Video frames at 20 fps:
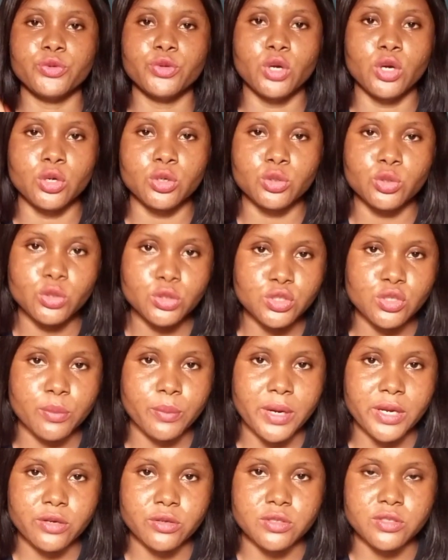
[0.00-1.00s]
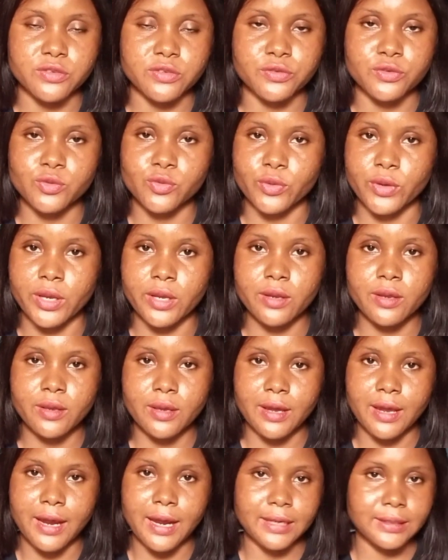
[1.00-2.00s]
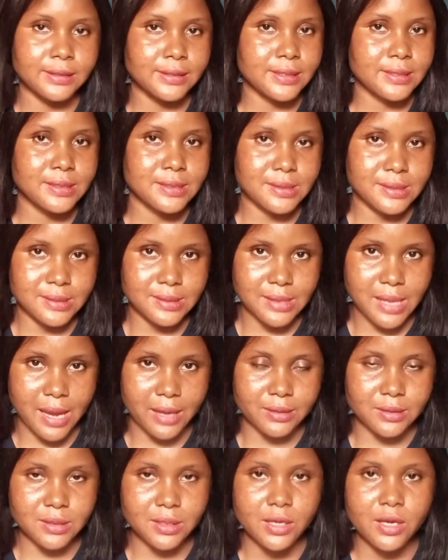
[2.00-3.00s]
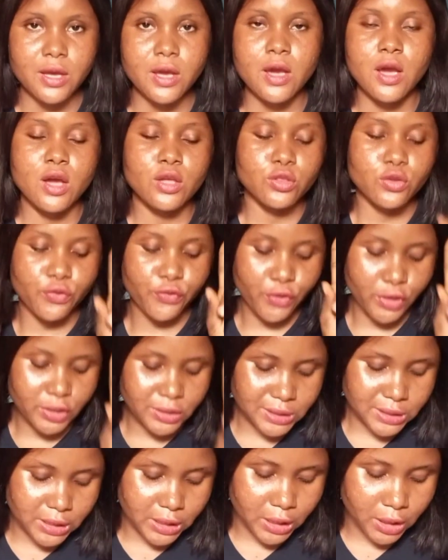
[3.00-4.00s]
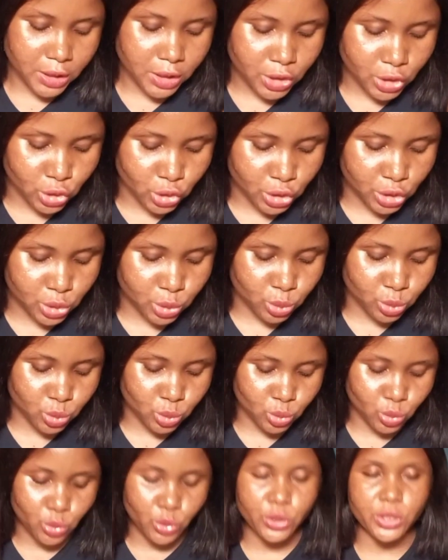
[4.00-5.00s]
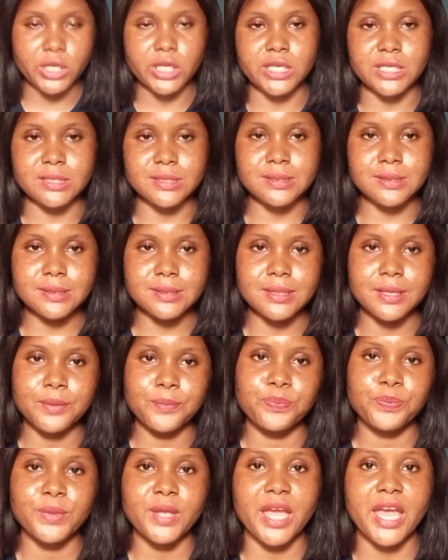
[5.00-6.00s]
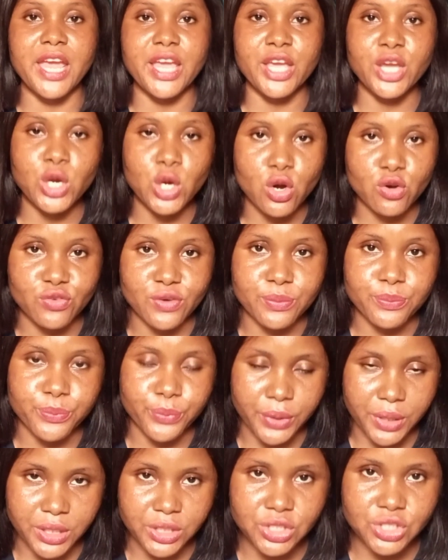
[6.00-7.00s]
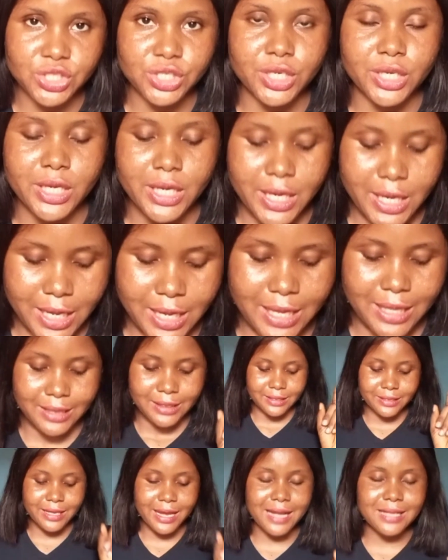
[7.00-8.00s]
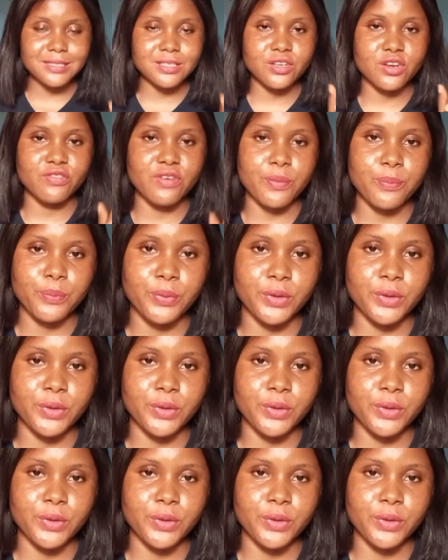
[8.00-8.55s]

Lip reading: go to Microsoft Word and start. The first thing you need to do is a cover page. That cover